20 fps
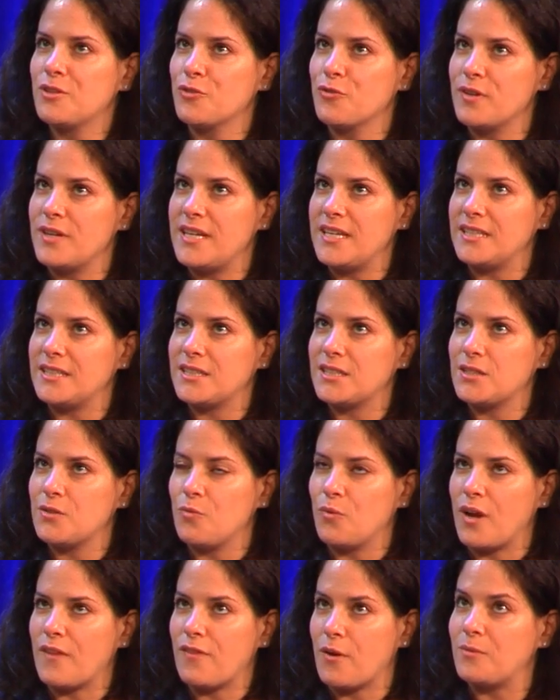of the ingredients,
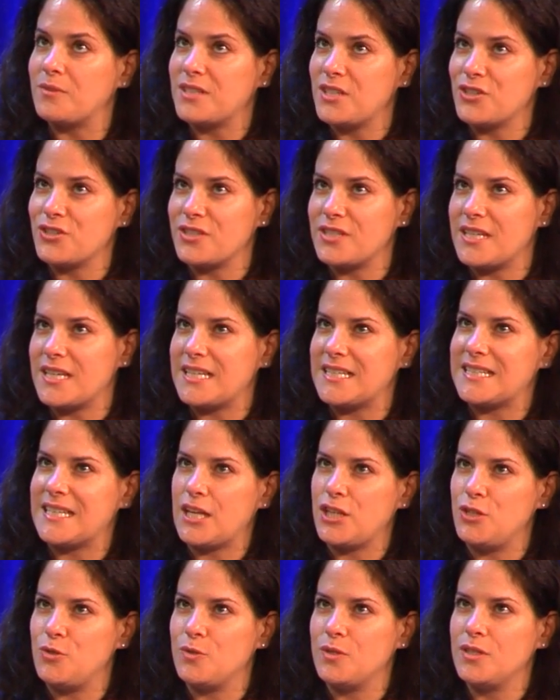what I thought was interesting is
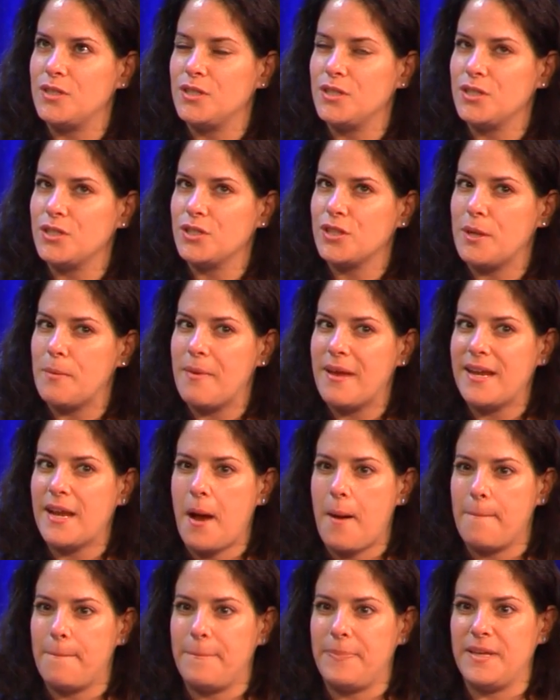that you, they may
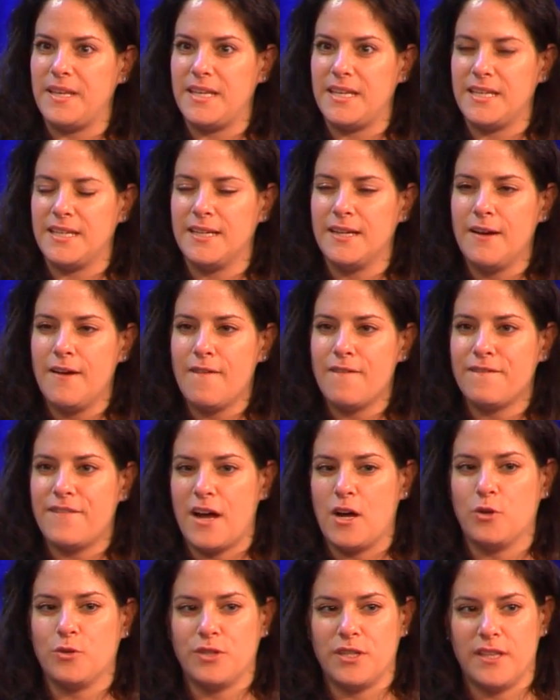not be
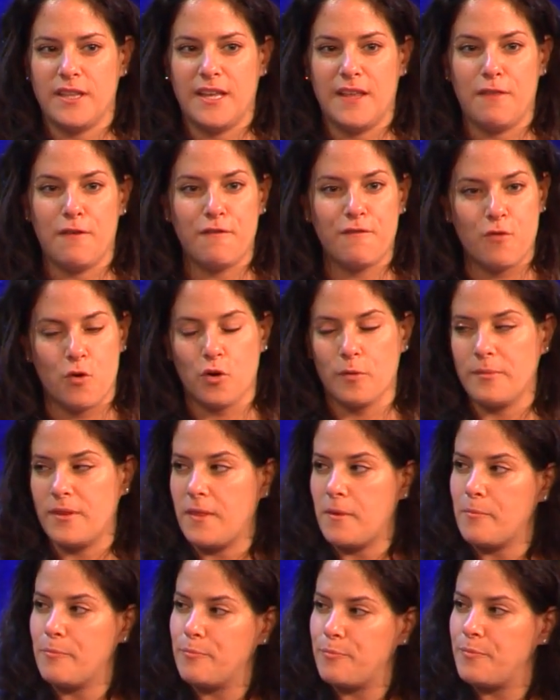found in, in the form in
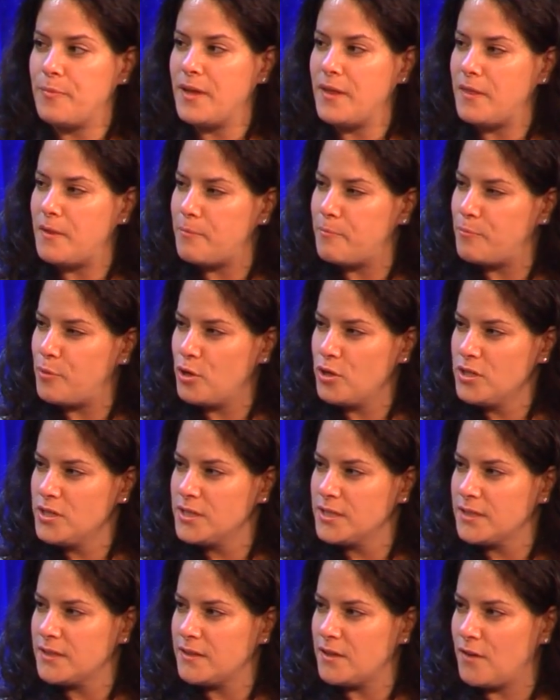the, in the book
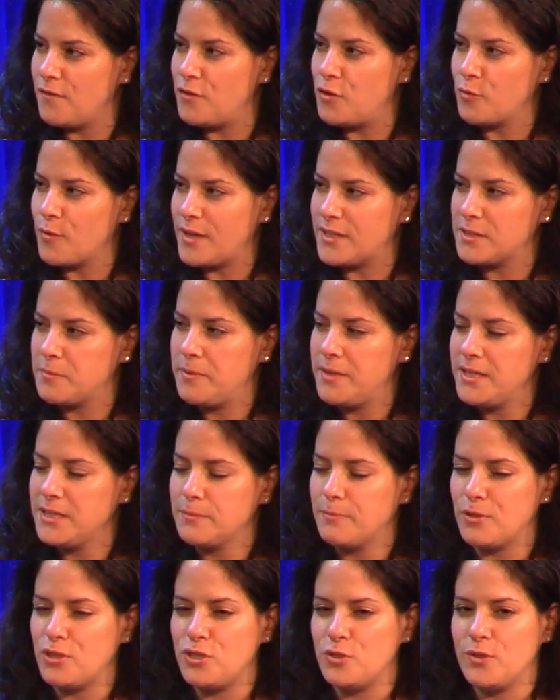of the recipes,
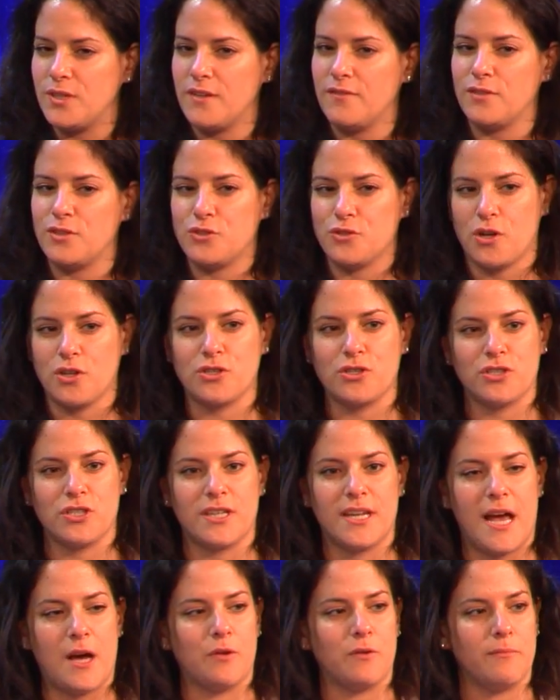but you give instructions
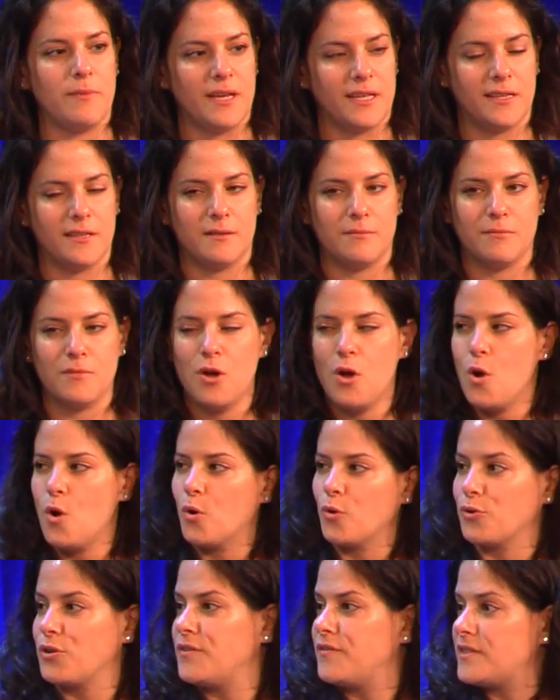on how to make them,
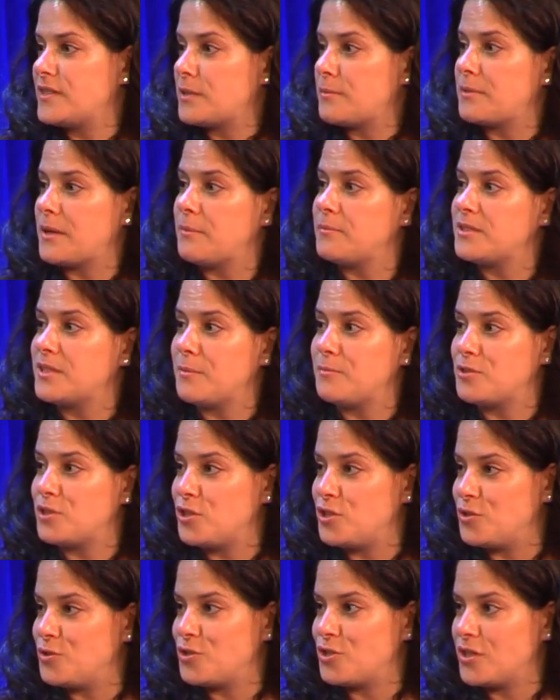or even sometimes
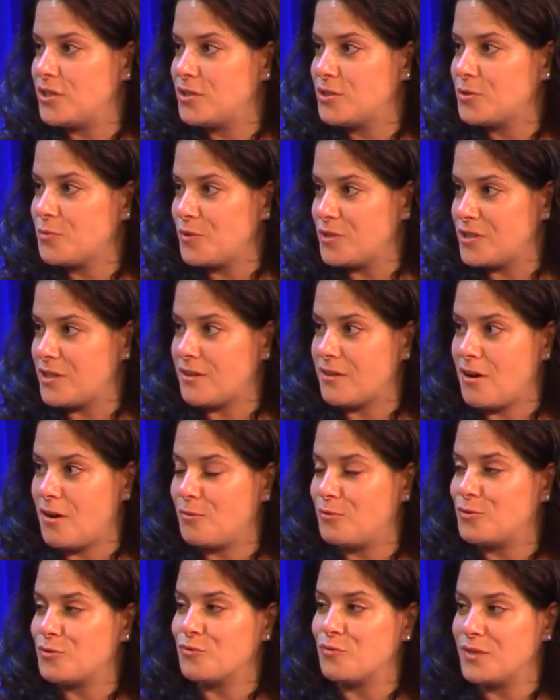substitutions, which mm -hmm. I mm-hmm.
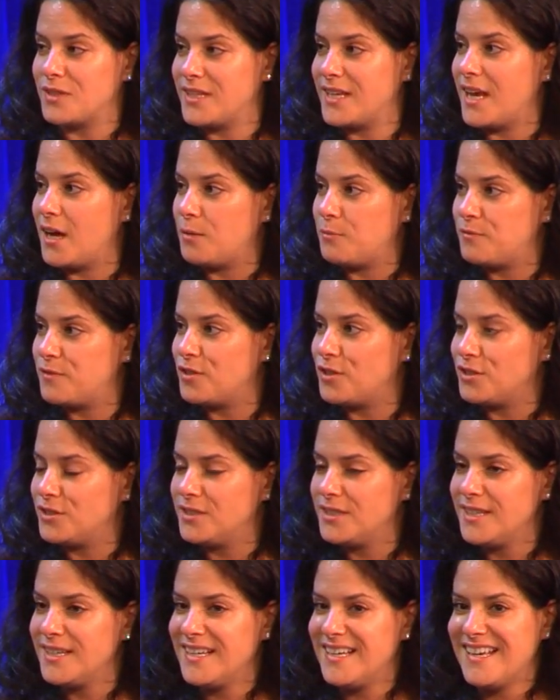thought was really helpful.
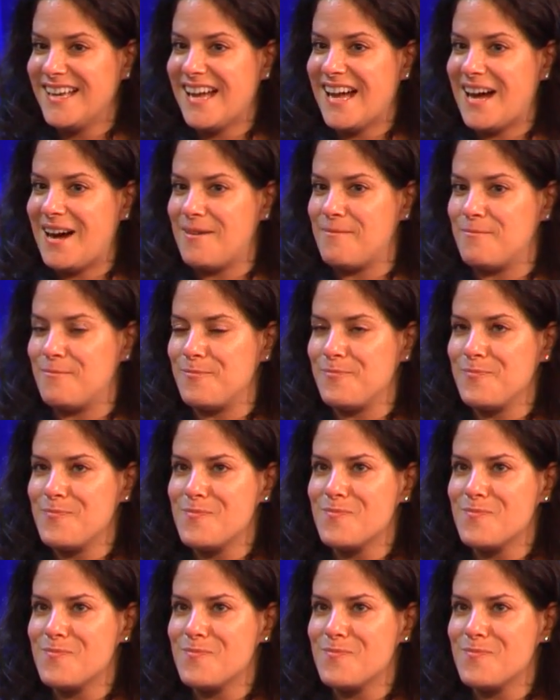Um,